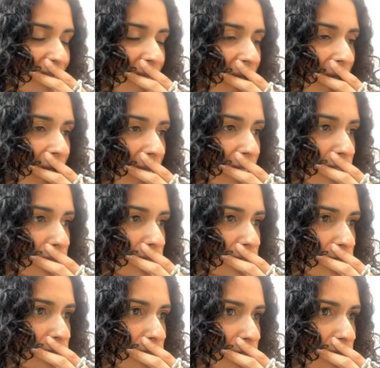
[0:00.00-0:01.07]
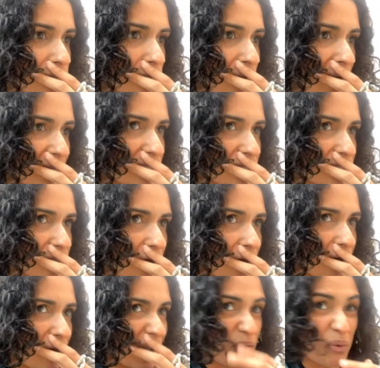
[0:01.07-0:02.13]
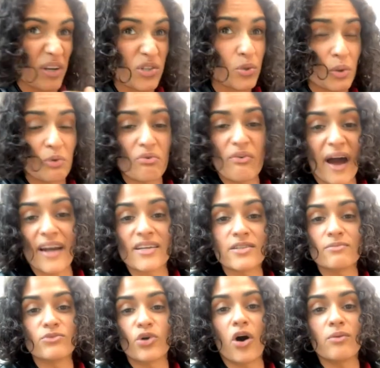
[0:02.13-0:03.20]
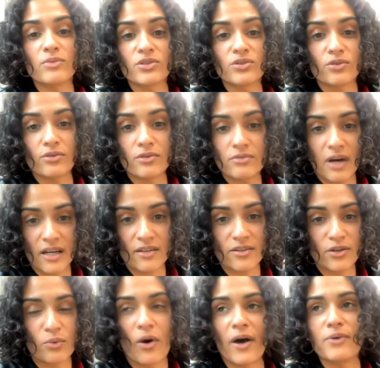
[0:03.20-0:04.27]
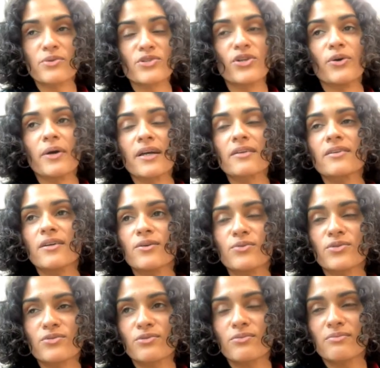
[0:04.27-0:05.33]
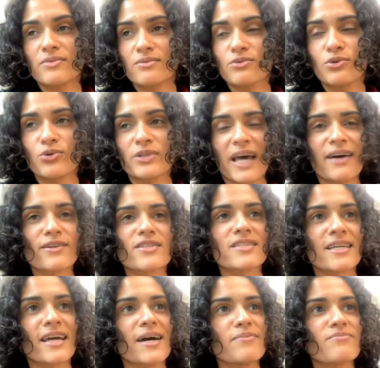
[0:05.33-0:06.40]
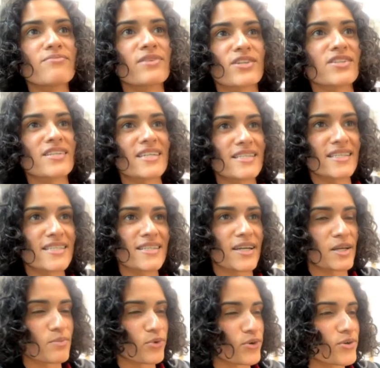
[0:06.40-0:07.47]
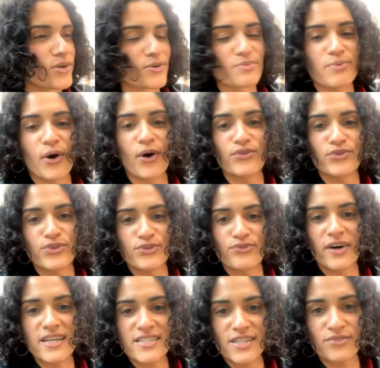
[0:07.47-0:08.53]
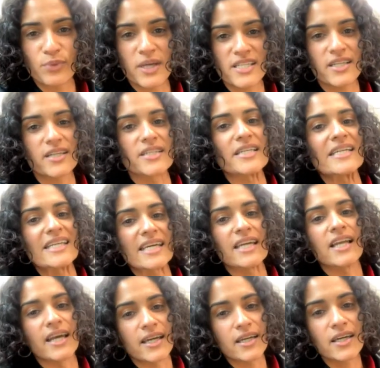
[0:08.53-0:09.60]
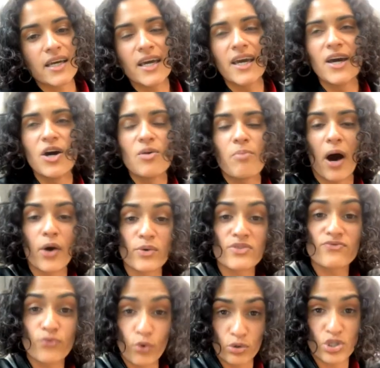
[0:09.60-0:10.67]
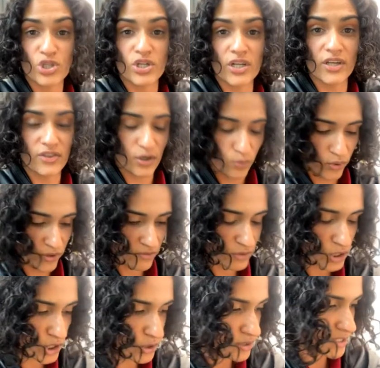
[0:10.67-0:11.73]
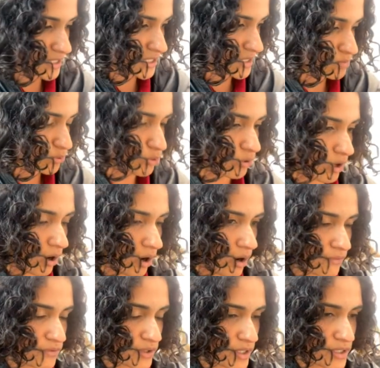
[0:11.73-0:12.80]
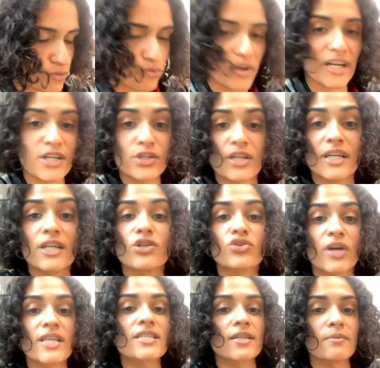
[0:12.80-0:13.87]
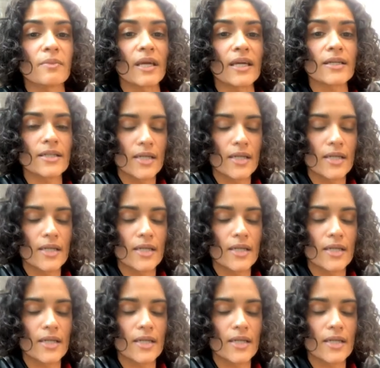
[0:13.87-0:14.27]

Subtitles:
And I went to a random drama school. I didn't know what I was doing. It was called LCM. It doesn't exist anymore. It was part of University of West London Ealing. But I was fortunate that one of the tutors, Paul Harvard, really took an interest in me